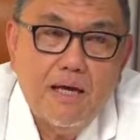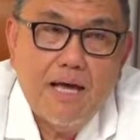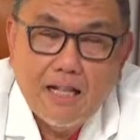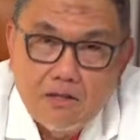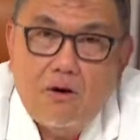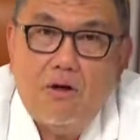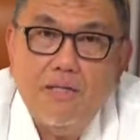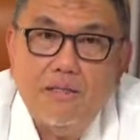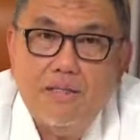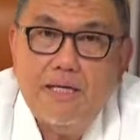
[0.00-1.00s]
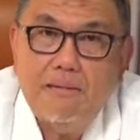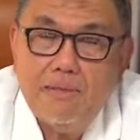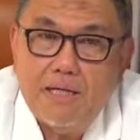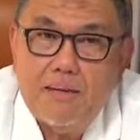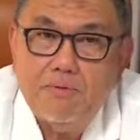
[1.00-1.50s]
alcohol intake
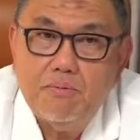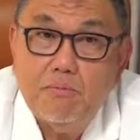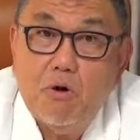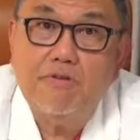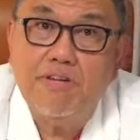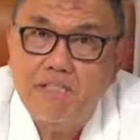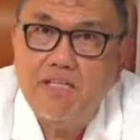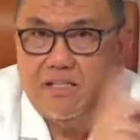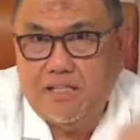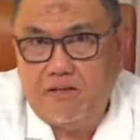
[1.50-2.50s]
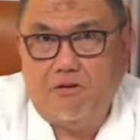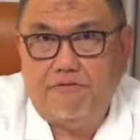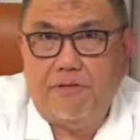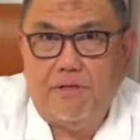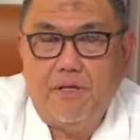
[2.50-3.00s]
becomes more critical than
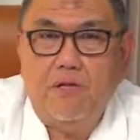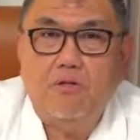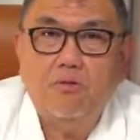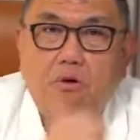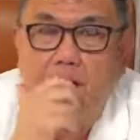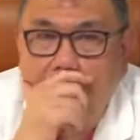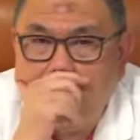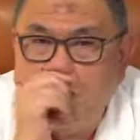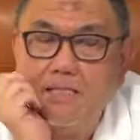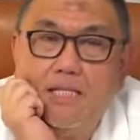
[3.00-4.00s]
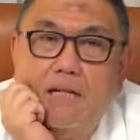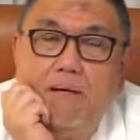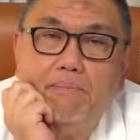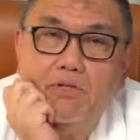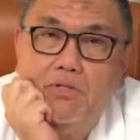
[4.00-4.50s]
coffee. So I always tell
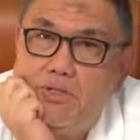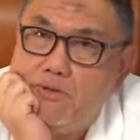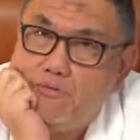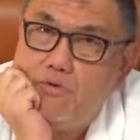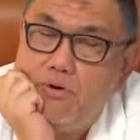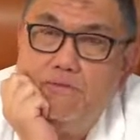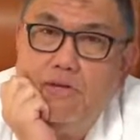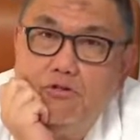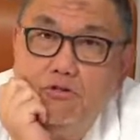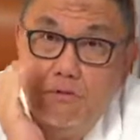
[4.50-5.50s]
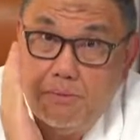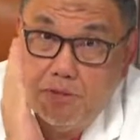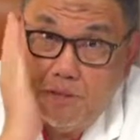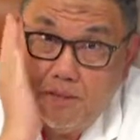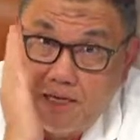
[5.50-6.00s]
my patients, if you have atrial
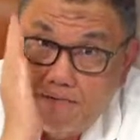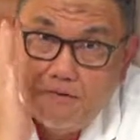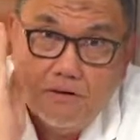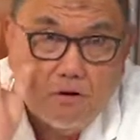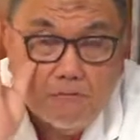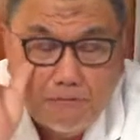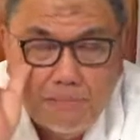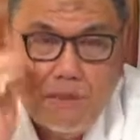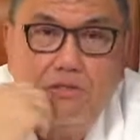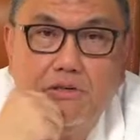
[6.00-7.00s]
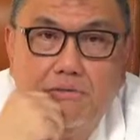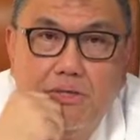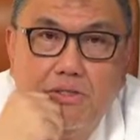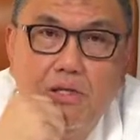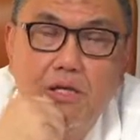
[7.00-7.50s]
fibrillation, confirmed atrial
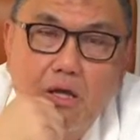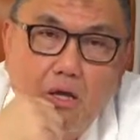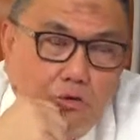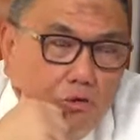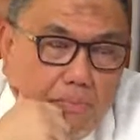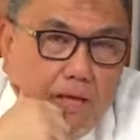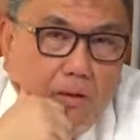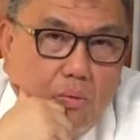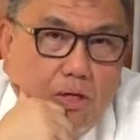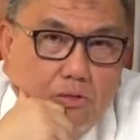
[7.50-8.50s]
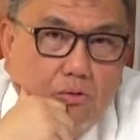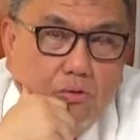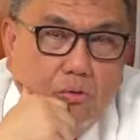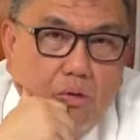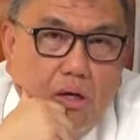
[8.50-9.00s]
fibrillation, you may want
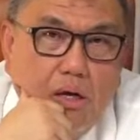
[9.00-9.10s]
to